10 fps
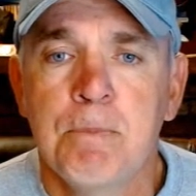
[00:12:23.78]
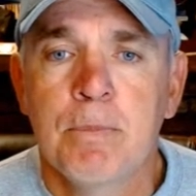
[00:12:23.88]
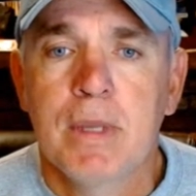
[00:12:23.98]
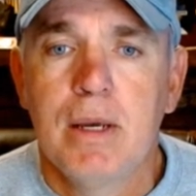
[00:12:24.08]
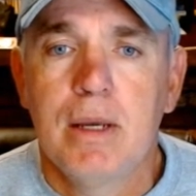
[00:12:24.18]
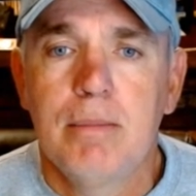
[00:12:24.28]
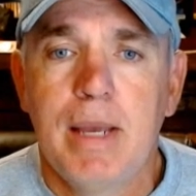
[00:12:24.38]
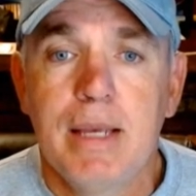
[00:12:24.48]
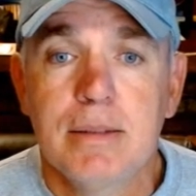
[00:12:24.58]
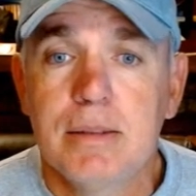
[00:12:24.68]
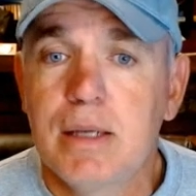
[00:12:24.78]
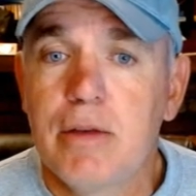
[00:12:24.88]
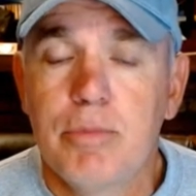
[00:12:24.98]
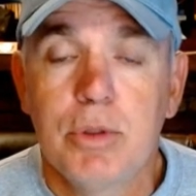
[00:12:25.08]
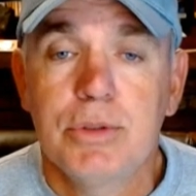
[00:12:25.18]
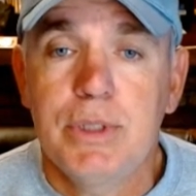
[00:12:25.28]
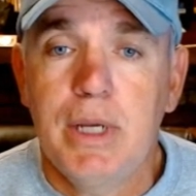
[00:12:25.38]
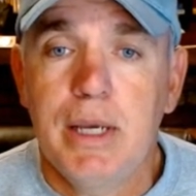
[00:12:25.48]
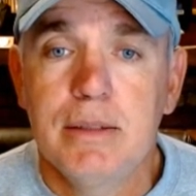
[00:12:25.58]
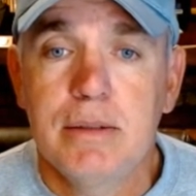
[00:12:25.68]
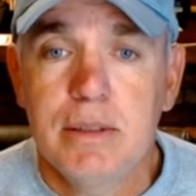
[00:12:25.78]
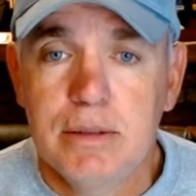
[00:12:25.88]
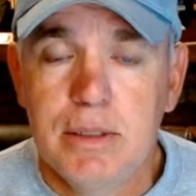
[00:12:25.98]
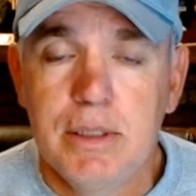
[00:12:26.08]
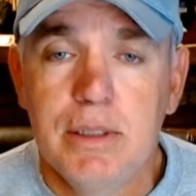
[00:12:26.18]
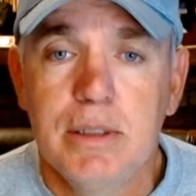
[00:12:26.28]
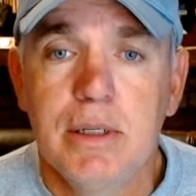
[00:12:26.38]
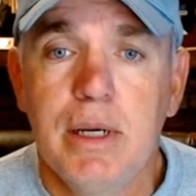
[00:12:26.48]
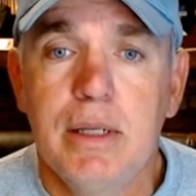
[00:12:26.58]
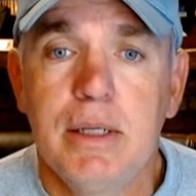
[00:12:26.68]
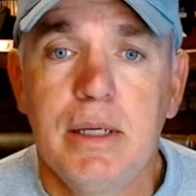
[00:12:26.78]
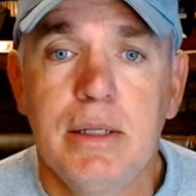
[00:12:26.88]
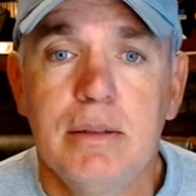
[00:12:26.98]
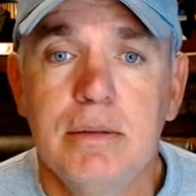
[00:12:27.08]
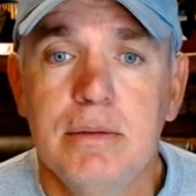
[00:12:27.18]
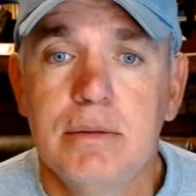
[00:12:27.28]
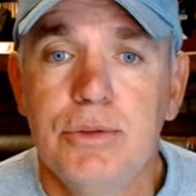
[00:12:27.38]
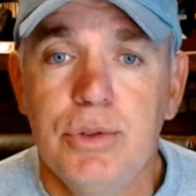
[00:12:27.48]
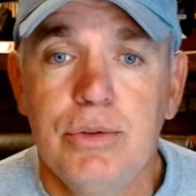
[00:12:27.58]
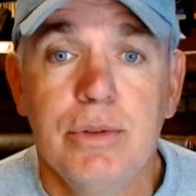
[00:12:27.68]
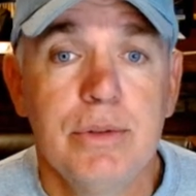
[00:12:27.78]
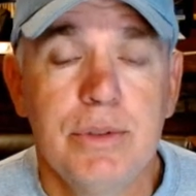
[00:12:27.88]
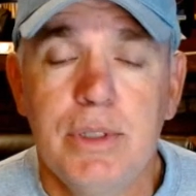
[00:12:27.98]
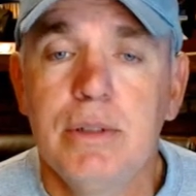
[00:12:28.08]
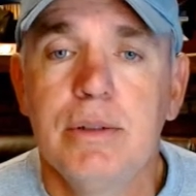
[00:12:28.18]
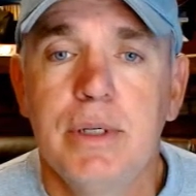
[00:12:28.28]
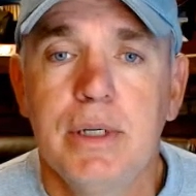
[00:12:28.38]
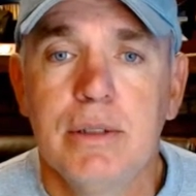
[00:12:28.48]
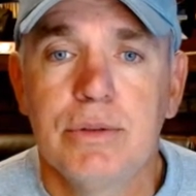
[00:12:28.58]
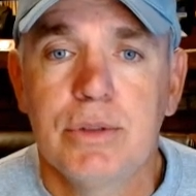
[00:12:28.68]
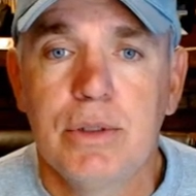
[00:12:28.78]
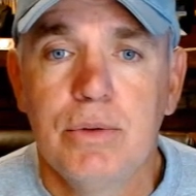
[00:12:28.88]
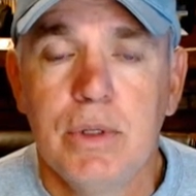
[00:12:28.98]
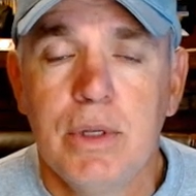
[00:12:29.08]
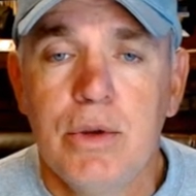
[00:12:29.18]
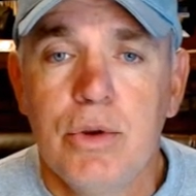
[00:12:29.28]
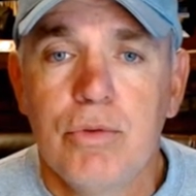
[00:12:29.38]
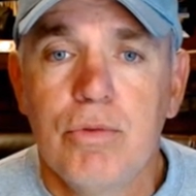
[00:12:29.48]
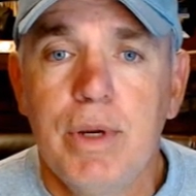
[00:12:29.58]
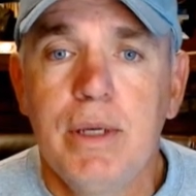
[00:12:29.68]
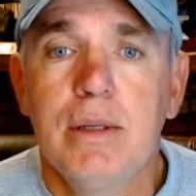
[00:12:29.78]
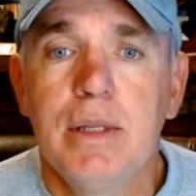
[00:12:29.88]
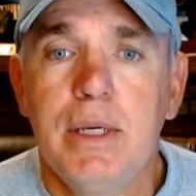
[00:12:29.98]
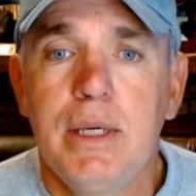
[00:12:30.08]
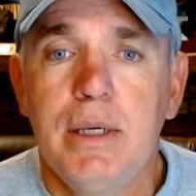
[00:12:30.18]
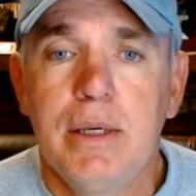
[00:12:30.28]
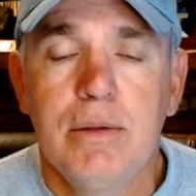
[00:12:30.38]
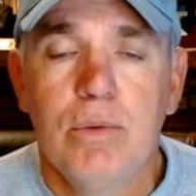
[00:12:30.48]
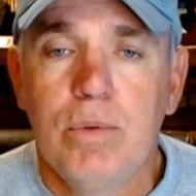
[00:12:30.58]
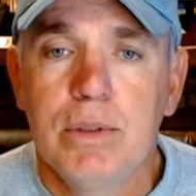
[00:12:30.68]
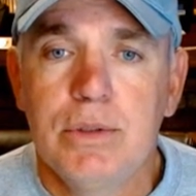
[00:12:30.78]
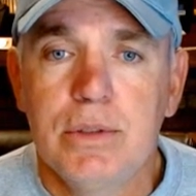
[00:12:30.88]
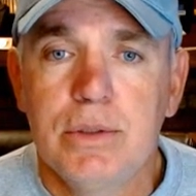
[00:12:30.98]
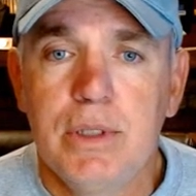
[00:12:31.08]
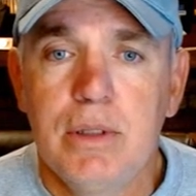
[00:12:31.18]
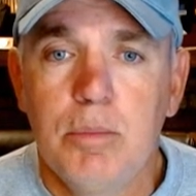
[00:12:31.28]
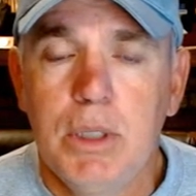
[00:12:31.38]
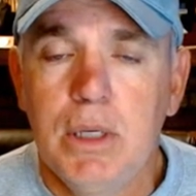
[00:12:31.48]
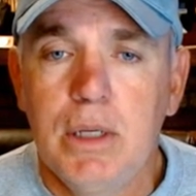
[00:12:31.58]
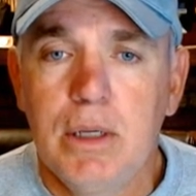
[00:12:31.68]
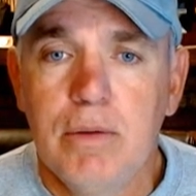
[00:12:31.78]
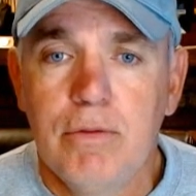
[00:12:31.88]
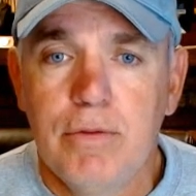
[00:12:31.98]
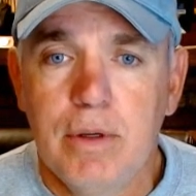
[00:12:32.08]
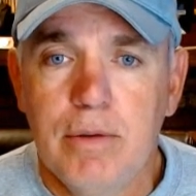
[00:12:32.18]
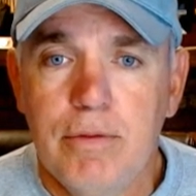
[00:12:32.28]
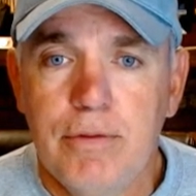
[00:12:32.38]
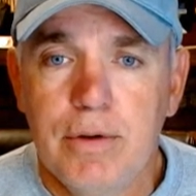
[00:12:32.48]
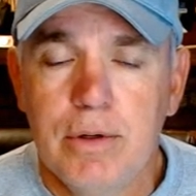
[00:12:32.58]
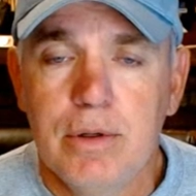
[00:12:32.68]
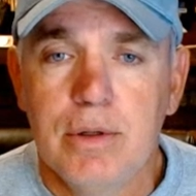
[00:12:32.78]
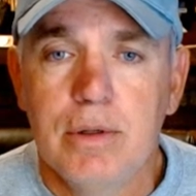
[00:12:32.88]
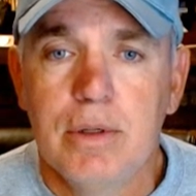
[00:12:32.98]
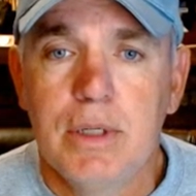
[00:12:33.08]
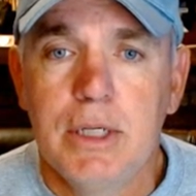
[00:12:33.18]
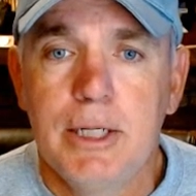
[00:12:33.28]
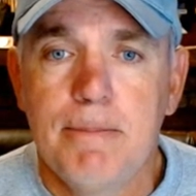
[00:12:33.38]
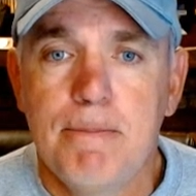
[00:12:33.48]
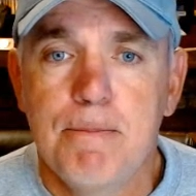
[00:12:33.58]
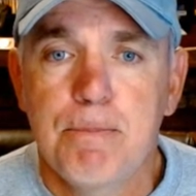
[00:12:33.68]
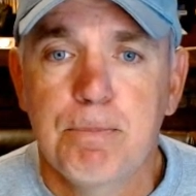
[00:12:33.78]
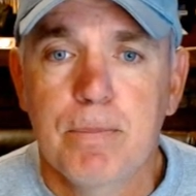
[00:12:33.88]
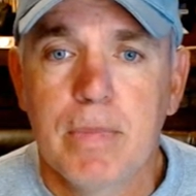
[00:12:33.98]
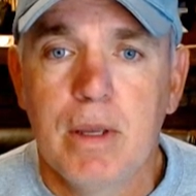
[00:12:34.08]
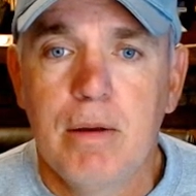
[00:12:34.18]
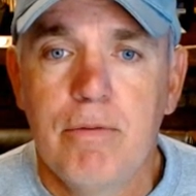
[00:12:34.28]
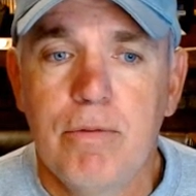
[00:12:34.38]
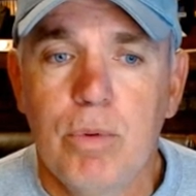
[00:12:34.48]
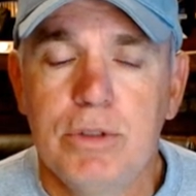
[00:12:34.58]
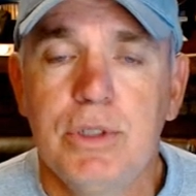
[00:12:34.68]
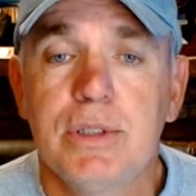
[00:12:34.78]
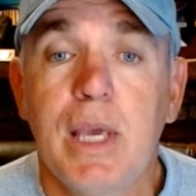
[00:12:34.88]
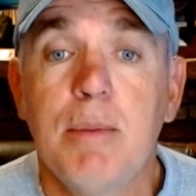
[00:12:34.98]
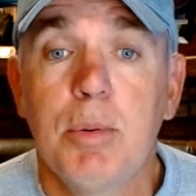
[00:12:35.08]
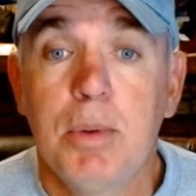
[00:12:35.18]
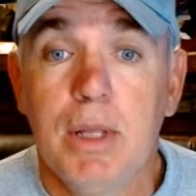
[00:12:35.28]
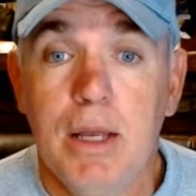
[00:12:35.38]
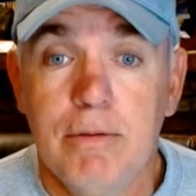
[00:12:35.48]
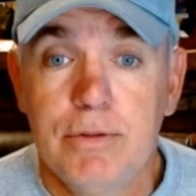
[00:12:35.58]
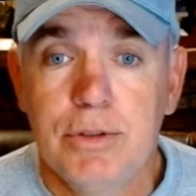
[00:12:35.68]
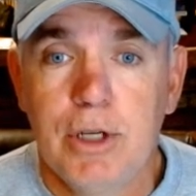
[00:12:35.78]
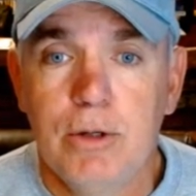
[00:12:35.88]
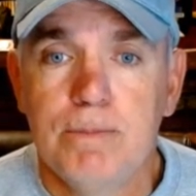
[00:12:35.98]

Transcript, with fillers: um, as a sophomore, she has this year and then junior and senior year. So really it, we're just seeing the beginning of, of her, um, of what she's capable of. So